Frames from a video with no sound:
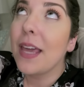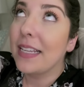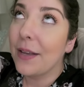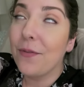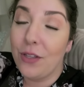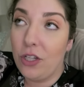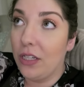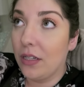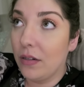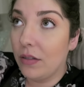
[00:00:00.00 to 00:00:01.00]
except for the
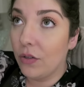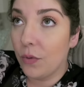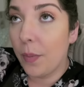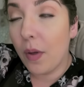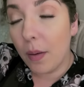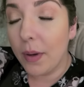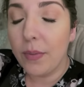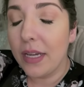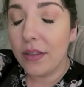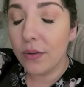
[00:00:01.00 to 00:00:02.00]
cheese curds, those were bomb. I
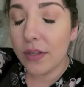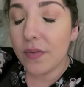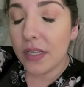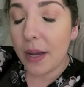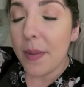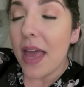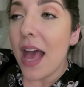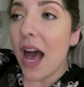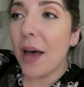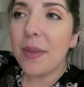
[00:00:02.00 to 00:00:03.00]
would get those every time.
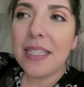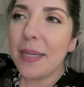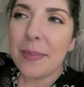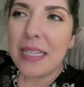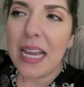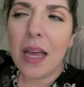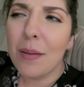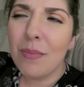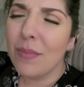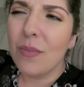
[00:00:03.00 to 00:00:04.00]
Um, the Tim
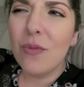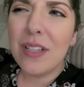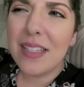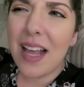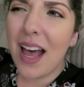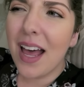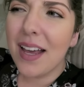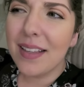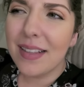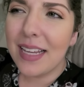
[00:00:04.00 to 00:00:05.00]
Tam was
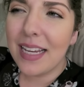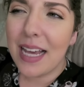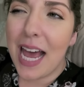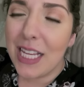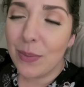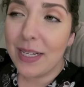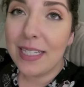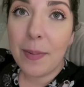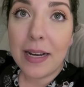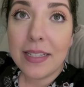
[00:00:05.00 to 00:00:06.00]
not like as we
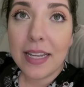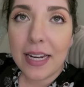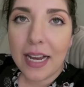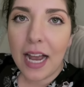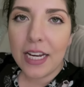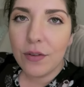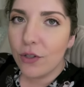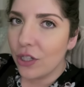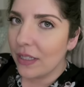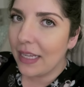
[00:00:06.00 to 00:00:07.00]
expected. It kind of
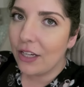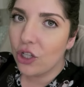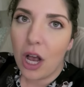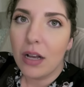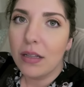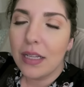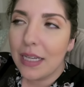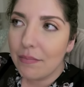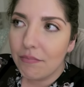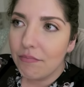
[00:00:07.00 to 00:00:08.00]
was just like
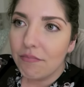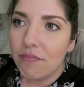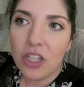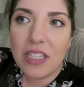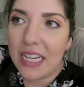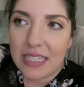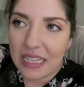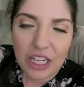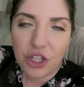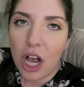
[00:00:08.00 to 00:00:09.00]
chocolate, just tasted
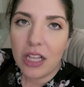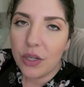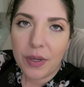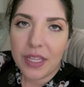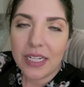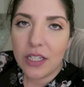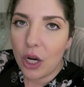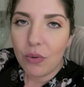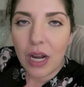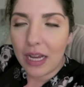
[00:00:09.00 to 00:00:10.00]
like chocolate within a
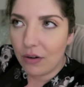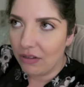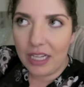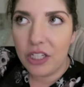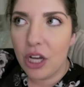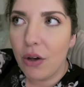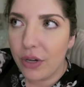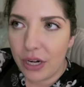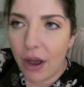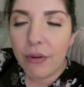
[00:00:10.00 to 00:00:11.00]
donut or like dough,
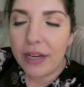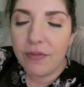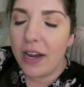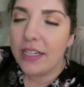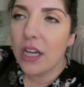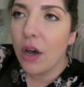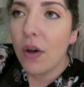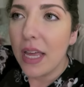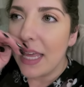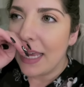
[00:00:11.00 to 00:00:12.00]
you know, like fried
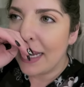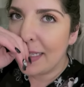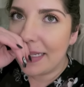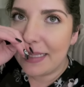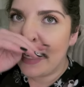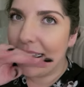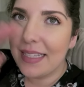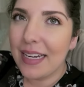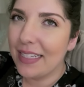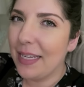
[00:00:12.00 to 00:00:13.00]
dough. It didn't taste
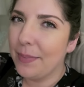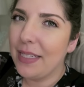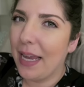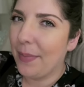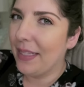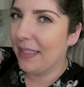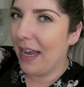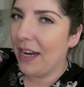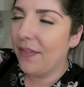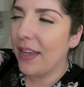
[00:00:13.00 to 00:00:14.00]
like a Tim Tam
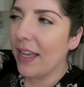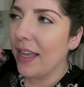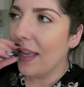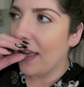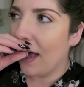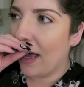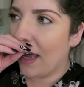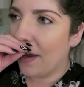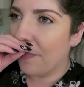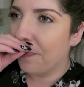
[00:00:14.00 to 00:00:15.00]
inside of it.
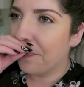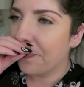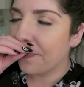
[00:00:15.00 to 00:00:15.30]
Um,